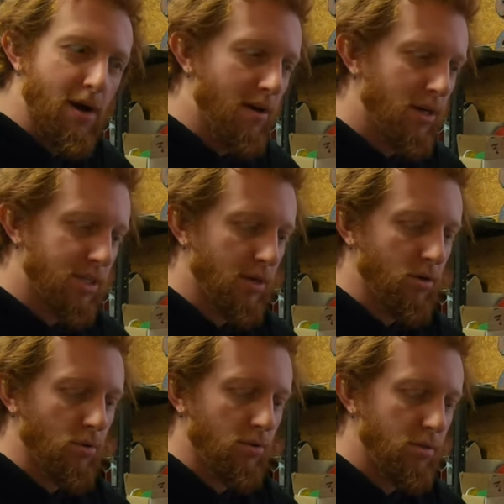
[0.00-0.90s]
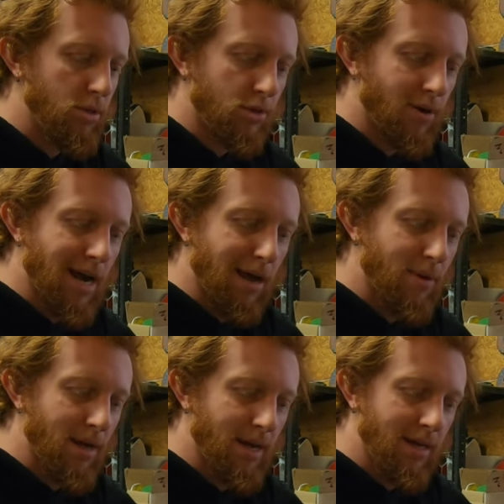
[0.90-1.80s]
it around in a circle, you scribe
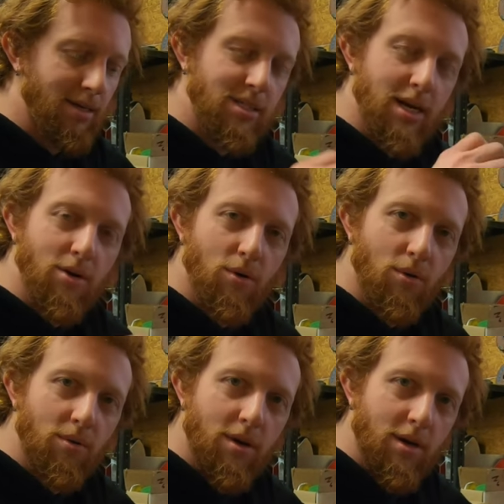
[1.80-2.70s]
a center hole